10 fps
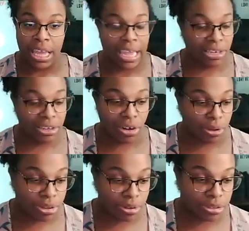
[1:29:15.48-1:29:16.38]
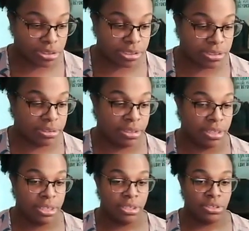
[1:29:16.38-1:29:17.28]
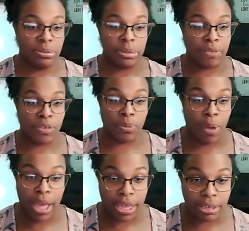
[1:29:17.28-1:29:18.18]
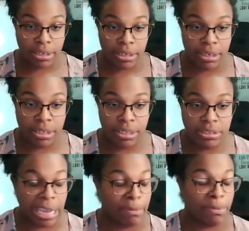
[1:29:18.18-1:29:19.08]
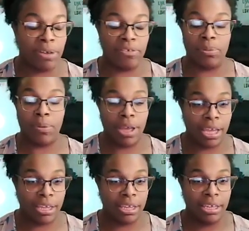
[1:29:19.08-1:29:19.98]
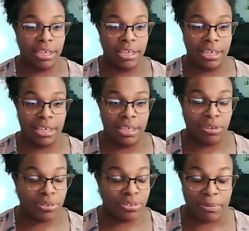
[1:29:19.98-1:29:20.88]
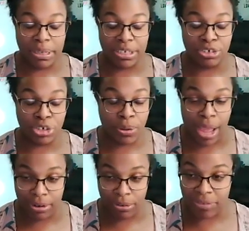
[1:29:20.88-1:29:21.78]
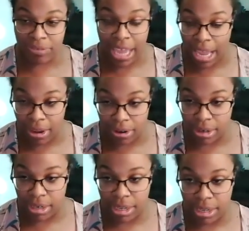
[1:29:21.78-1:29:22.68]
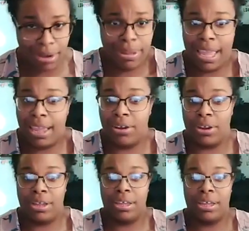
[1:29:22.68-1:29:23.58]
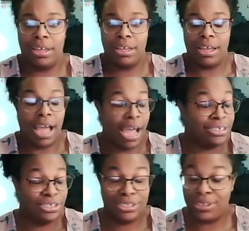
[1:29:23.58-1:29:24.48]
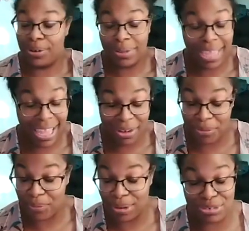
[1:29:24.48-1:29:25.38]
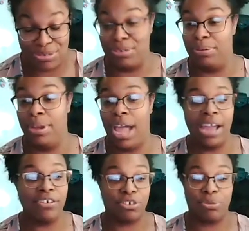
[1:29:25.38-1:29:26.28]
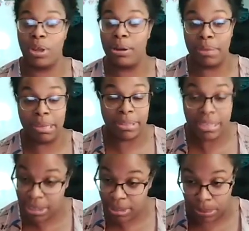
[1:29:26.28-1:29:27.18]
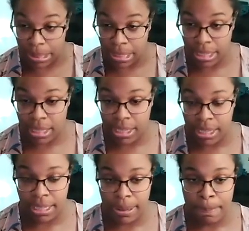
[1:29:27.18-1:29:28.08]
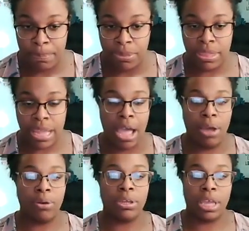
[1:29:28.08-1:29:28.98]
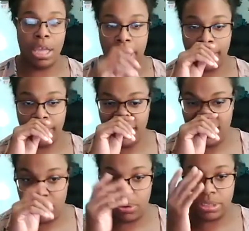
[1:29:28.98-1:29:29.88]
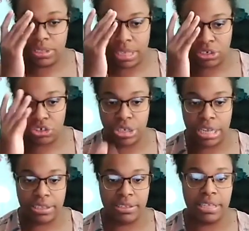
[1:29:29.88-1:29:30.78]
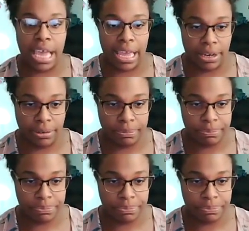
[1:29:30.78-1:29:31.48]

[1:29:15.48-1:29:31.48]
and you know, you can just do whatever you want, tell me whatever you want. You can tell me a joke. I don't even care. I don't care. I just Okay, or what you do. I just want to be with you. Now, you know, it says it said